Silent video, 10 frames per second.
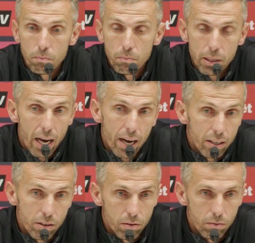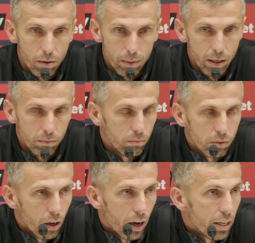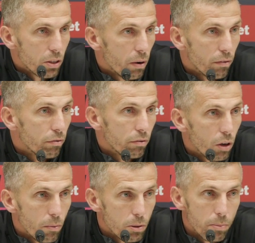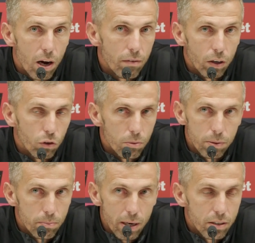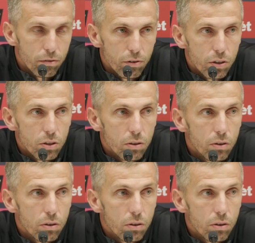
but yeah, he's, I mean, I'm delighted to have Dom as part of our group. He's massive for us.